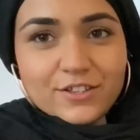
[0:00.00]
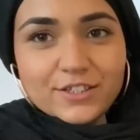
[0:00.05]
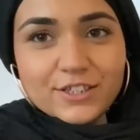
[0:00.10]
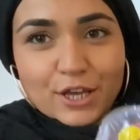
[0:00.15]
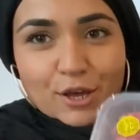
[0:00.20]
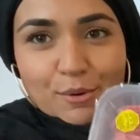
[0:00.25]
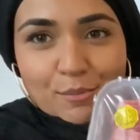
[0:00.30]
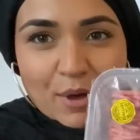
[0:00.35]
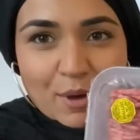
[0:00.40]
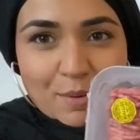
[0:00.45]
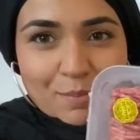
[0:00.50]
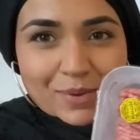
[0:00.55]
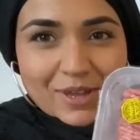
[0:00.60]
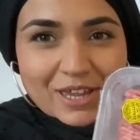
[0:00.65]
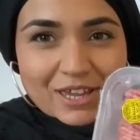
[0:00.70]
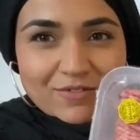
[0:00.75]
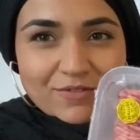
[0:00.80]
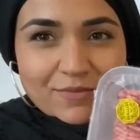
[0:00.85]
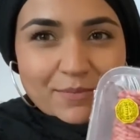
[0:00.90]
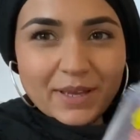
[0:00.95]
Some
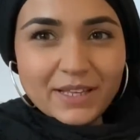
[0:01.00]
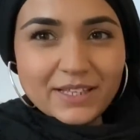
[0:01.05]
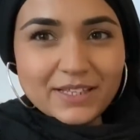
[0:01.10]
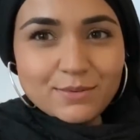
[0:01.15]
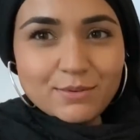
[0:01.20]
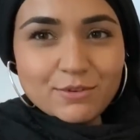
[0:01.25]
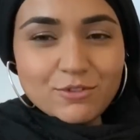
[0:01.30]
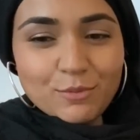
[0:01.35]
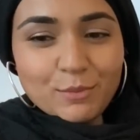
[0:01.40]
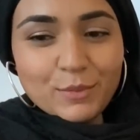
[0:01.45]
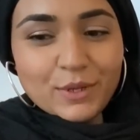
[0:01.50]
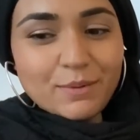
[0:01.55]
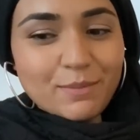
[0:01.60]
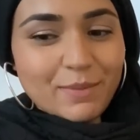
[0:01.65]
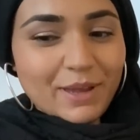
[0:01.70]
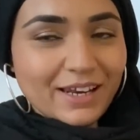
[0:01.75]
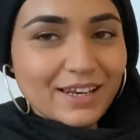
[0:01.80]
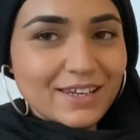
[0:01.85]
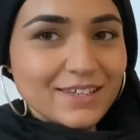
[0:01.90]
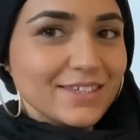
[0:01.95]
beef mince, which I'm gonna
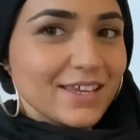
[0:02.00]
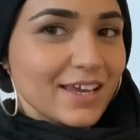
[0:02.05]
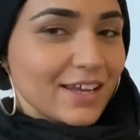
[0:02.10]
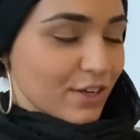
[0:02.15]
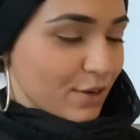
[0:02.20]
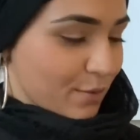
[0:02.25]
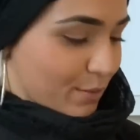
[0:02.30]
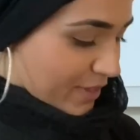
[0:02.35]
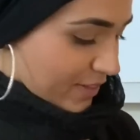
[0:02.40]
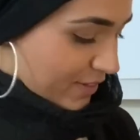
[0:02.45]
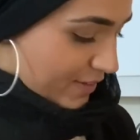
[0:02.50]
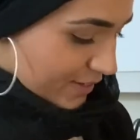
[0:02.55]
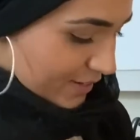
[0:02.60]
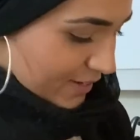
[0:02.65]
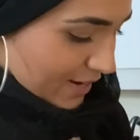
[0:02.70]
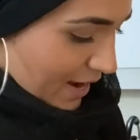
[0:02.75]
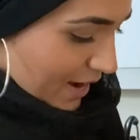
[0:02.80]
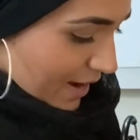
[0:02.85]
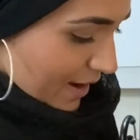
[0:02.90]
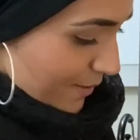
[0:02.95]
make lasagna with
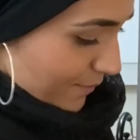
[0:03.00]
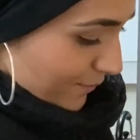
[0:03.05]
today.